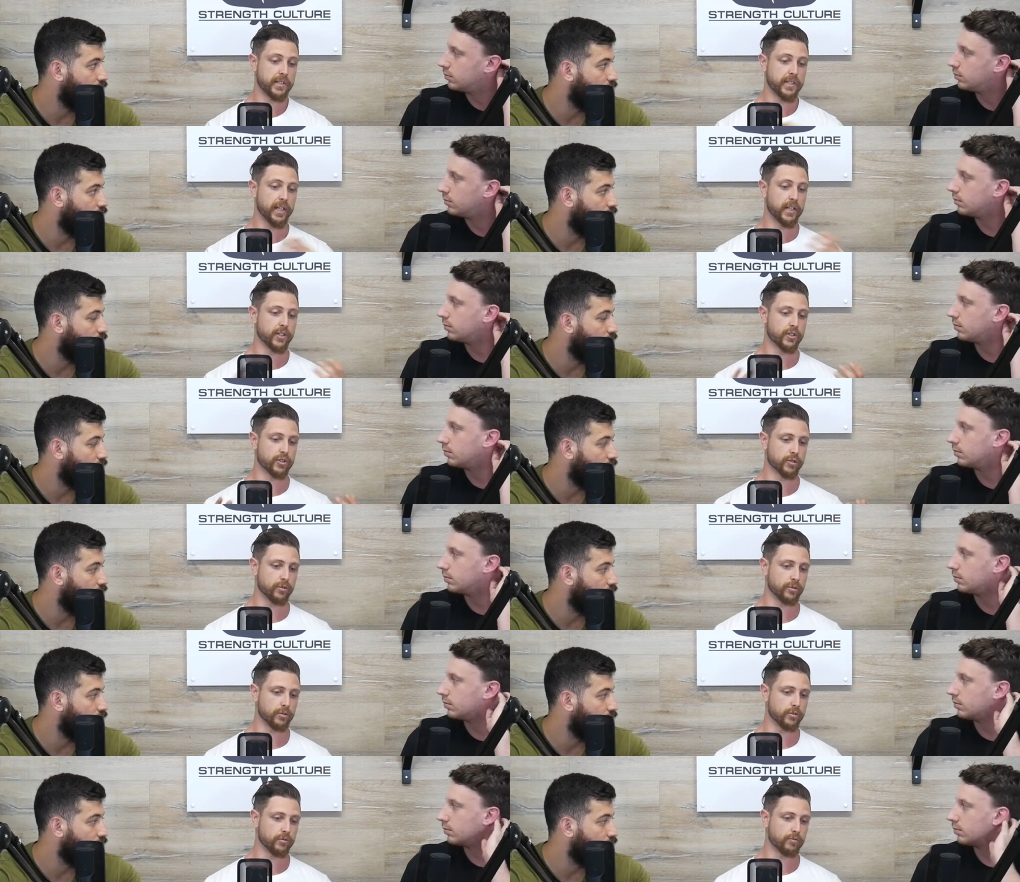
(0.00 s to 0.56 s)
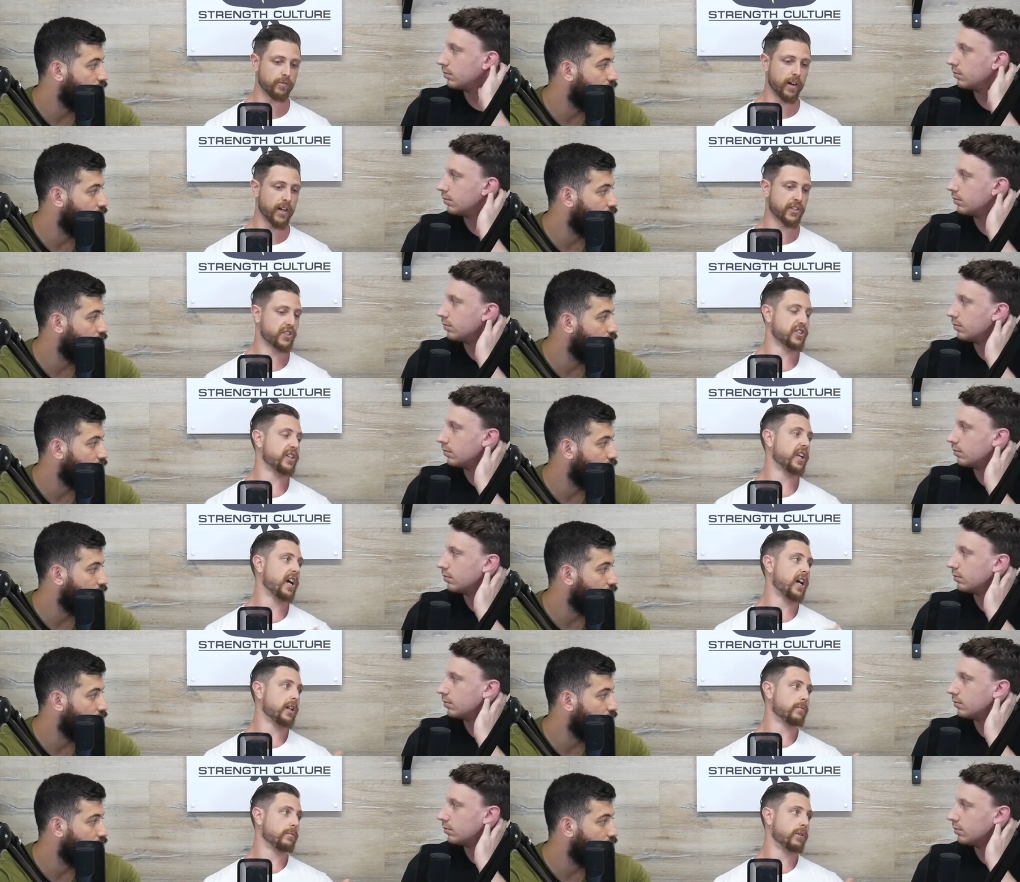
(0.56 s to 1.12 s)
Speaker 1: potential
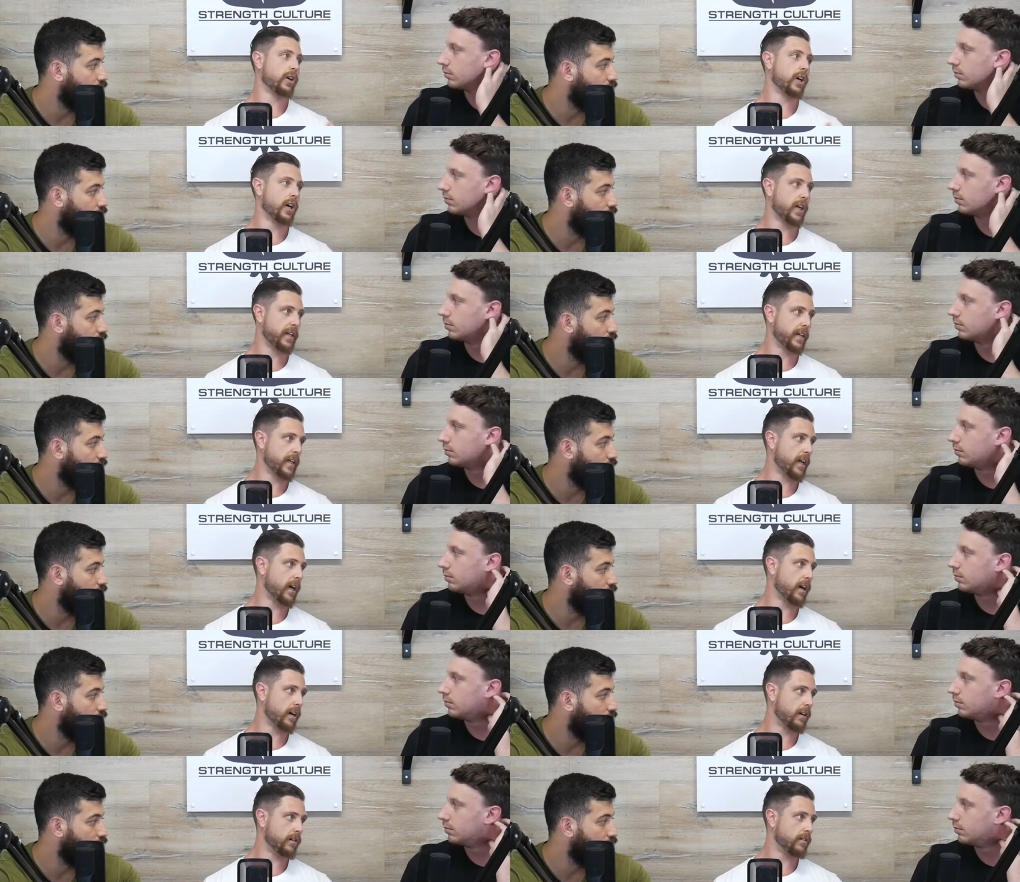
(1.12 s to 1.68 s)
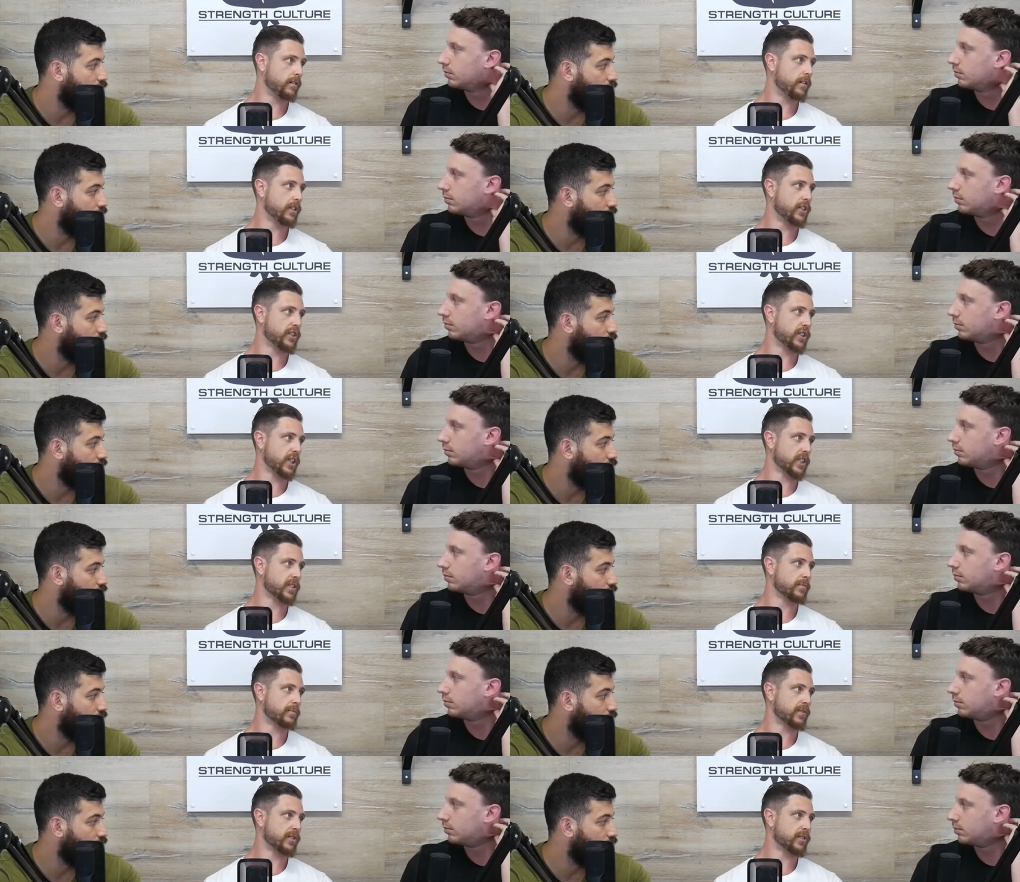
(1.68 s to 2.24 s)
rationale behind our
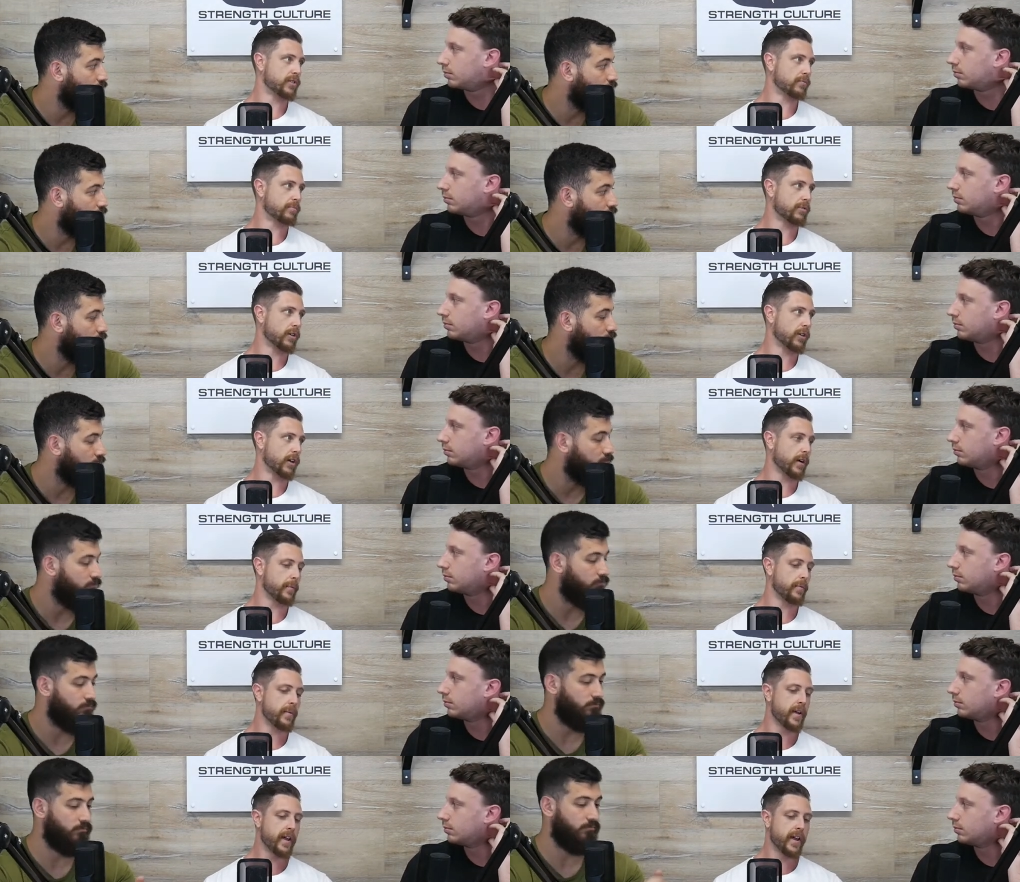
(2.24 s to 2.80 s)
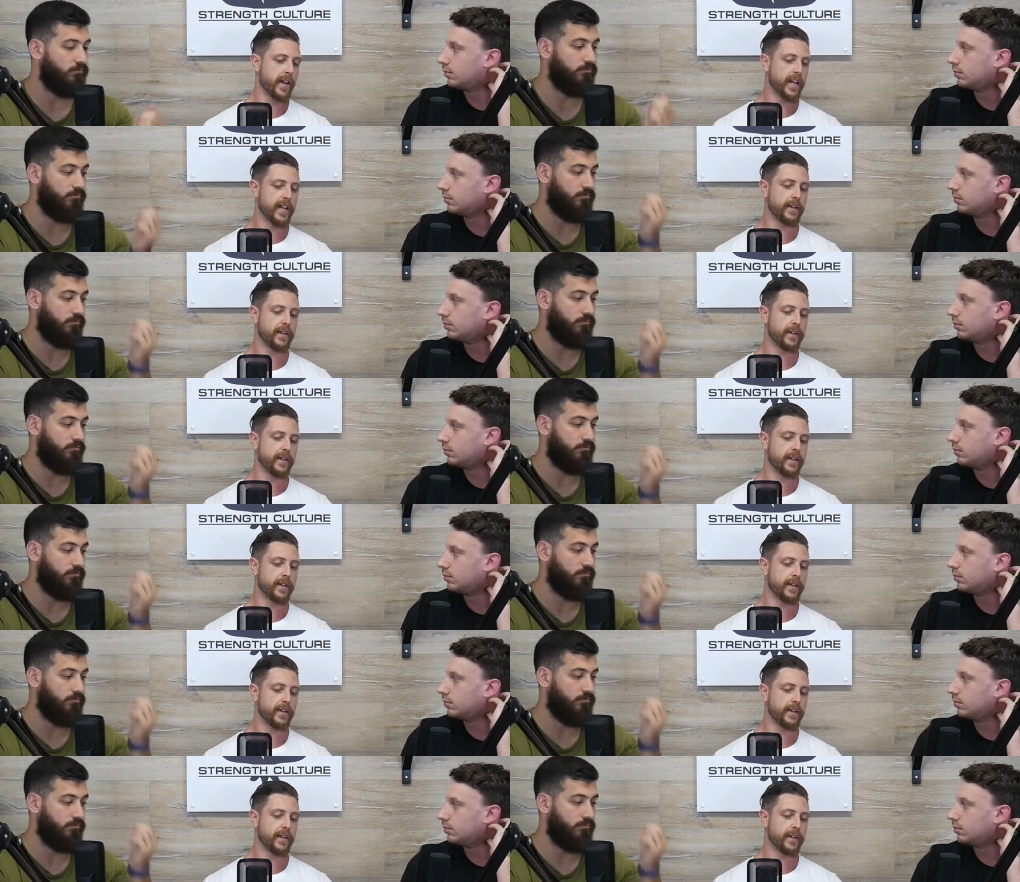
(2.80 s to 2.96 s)
adjustments to program.